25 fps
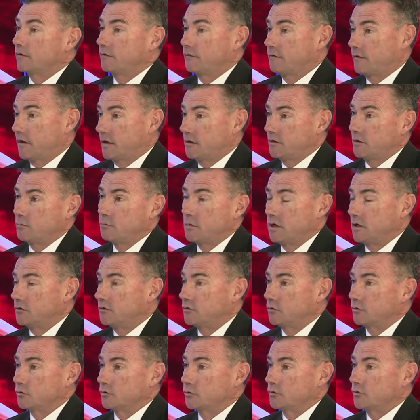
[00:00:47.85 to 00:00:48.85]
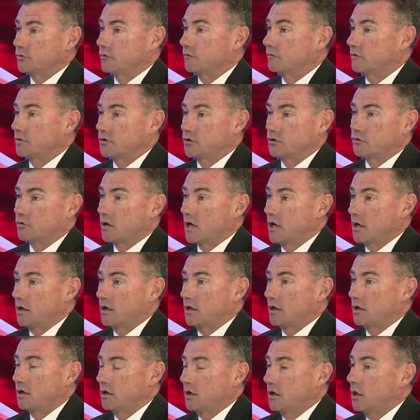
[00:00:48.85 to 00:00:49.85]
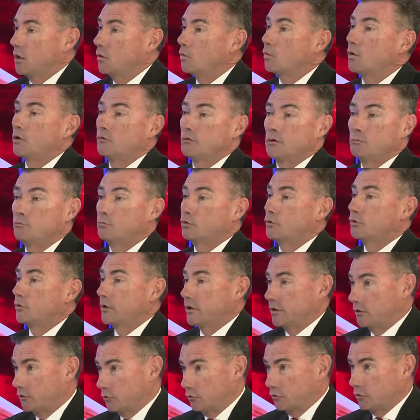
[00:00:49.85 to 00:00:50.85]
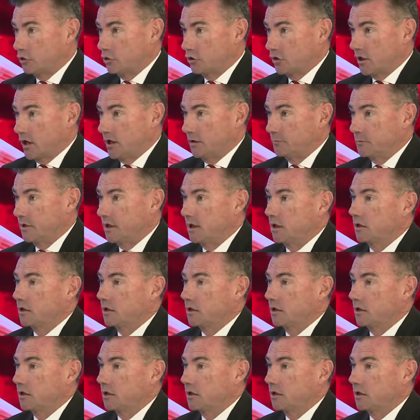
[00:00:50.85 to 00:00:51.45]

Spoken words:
fundamentals of Australia, we're in pretty good shape.